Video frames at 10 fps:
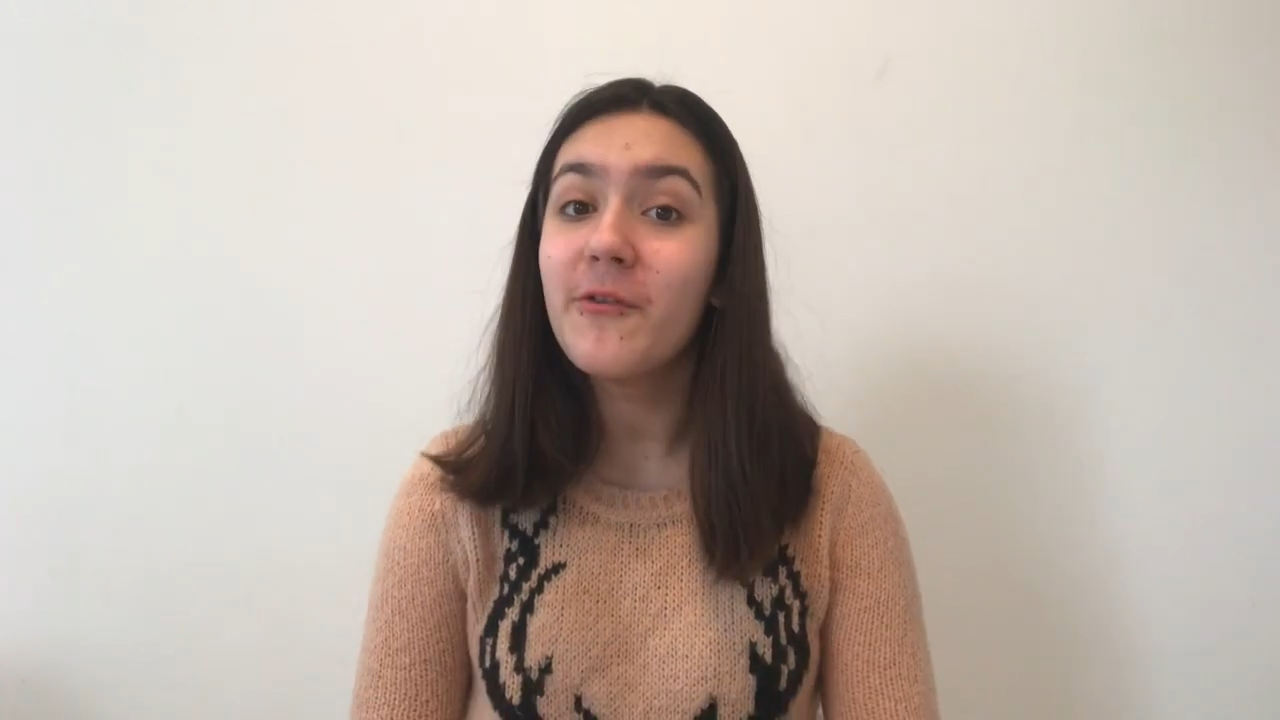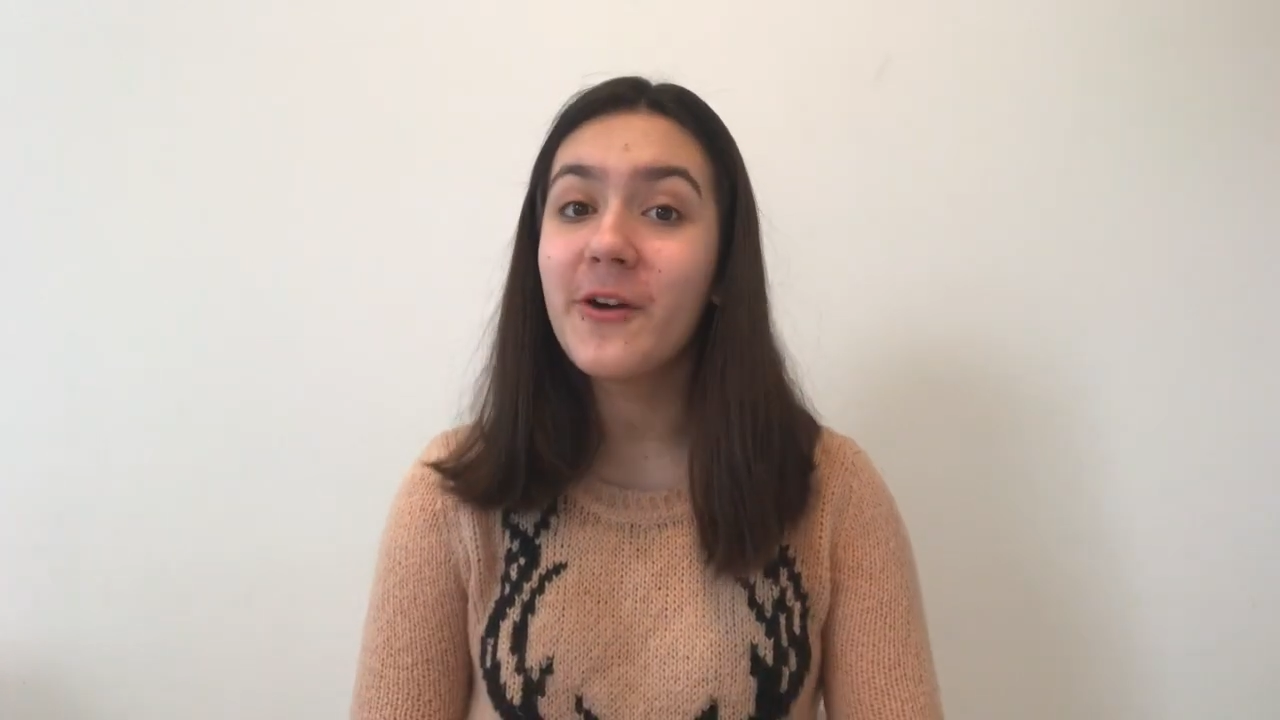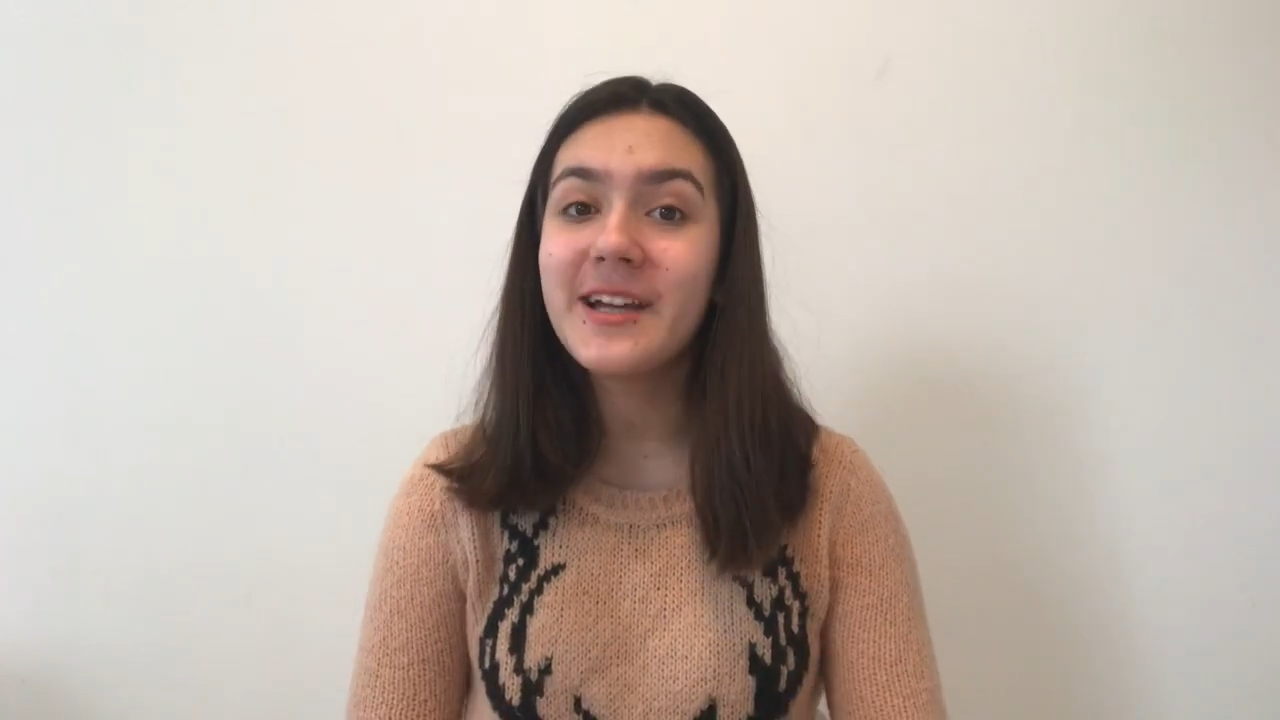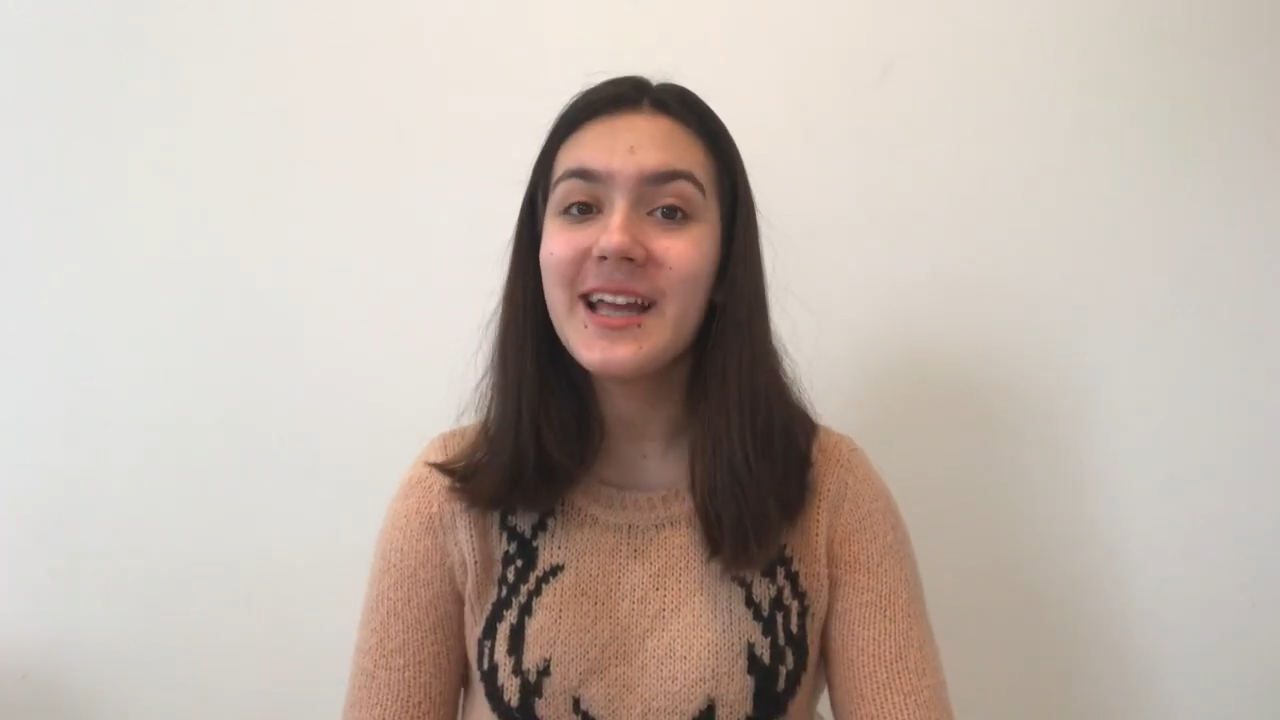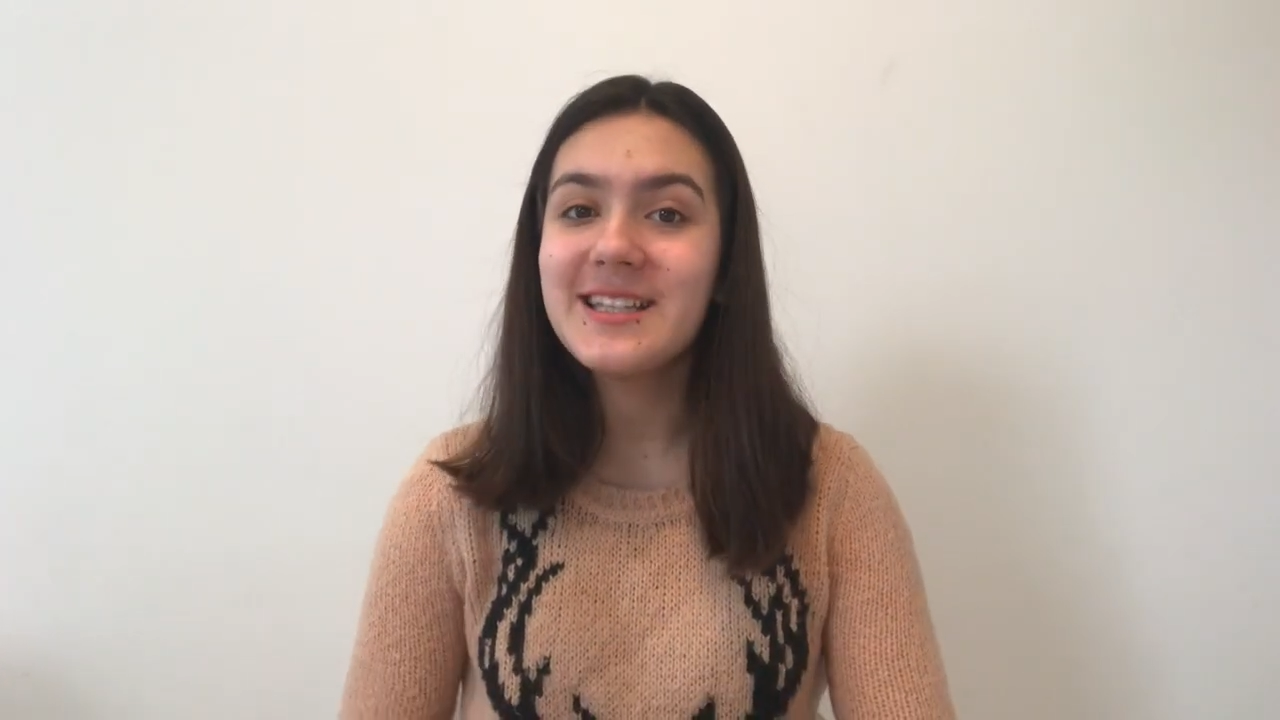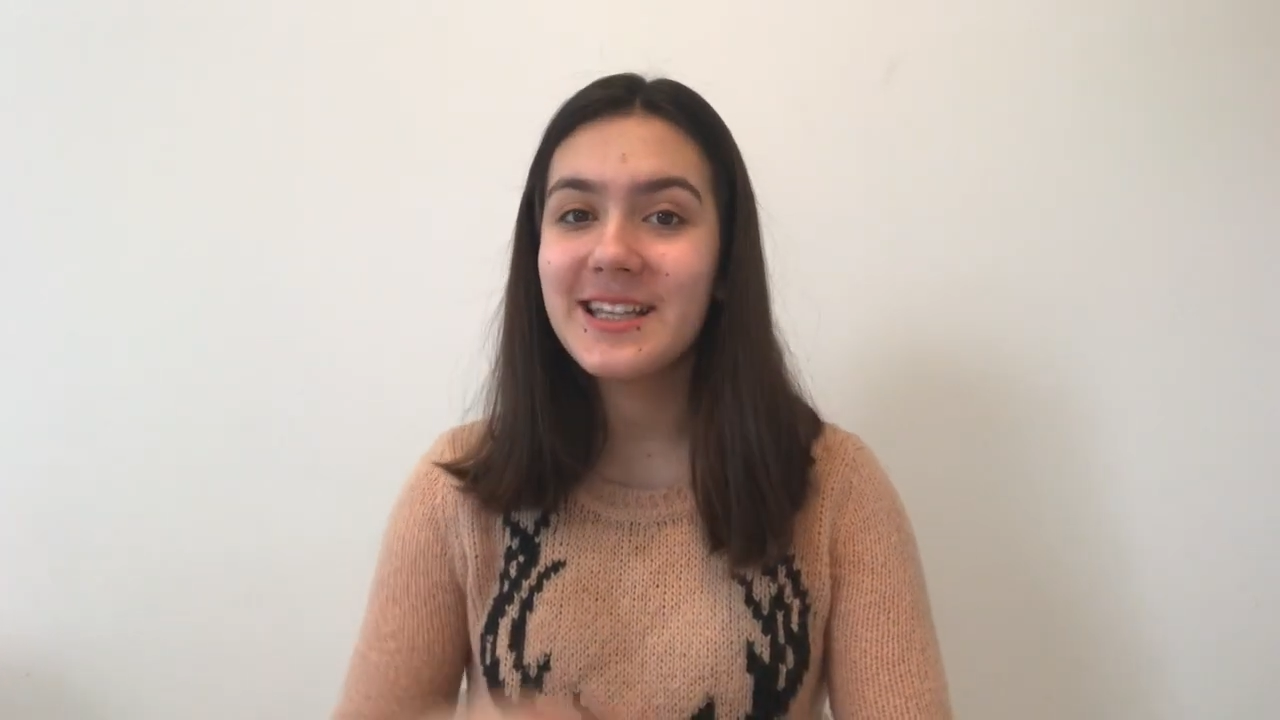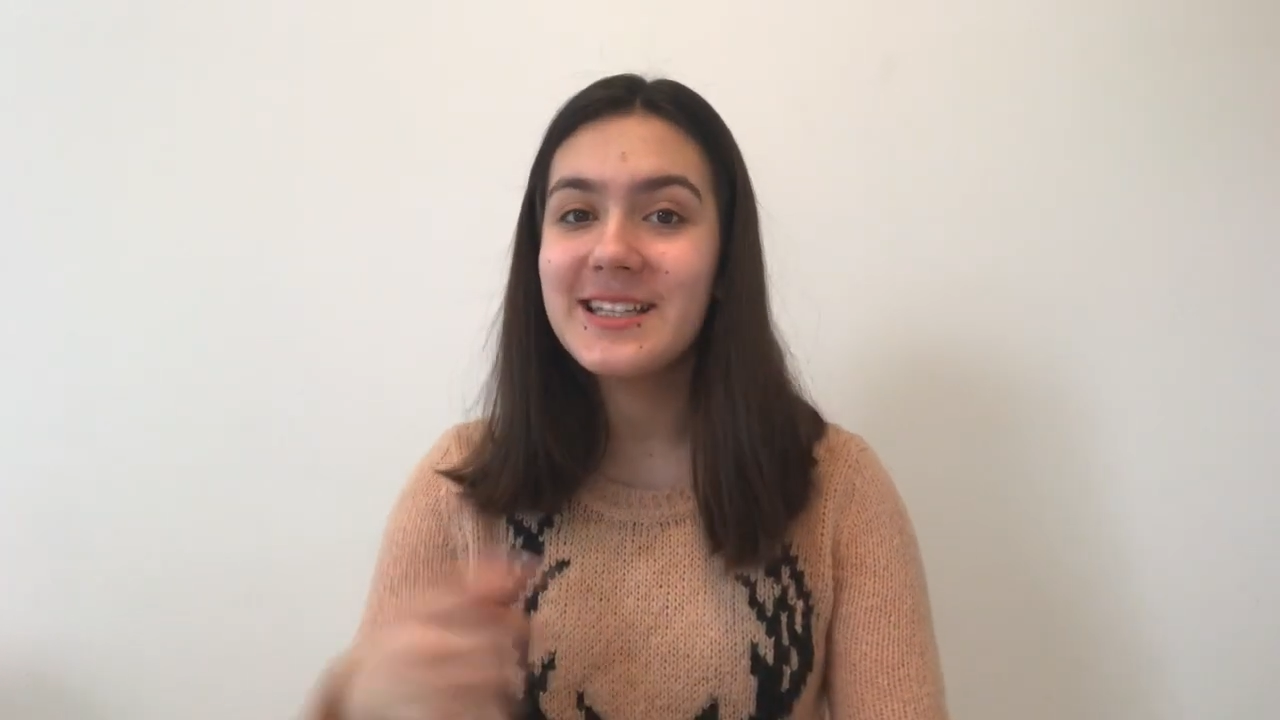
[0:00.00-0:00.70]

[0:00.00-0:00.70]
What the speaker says: Before I get into